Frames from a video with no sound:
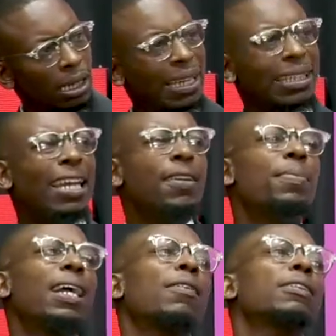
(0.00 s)
and came
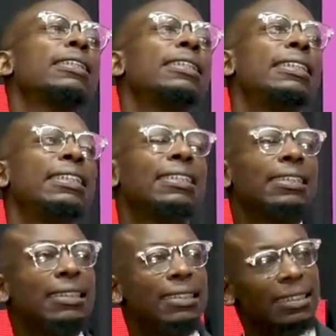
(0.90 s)
back after 3 days.
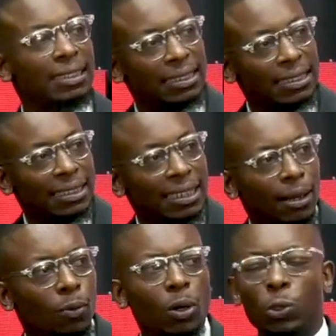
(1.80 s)

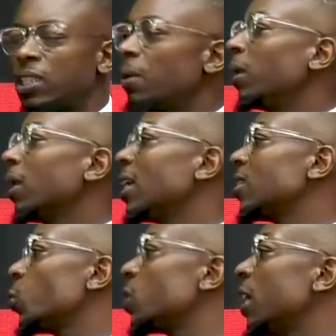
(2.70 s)
One will say, but
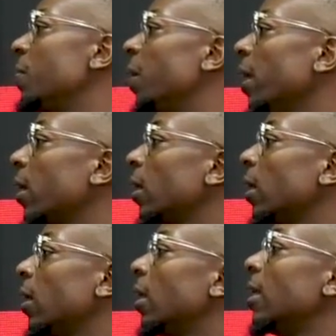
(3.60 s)
Lazarus came back.
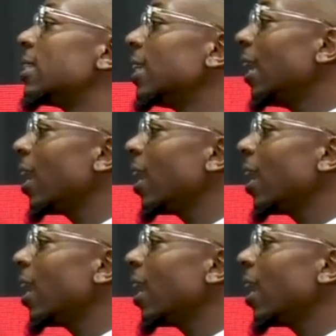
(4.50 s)
Listen,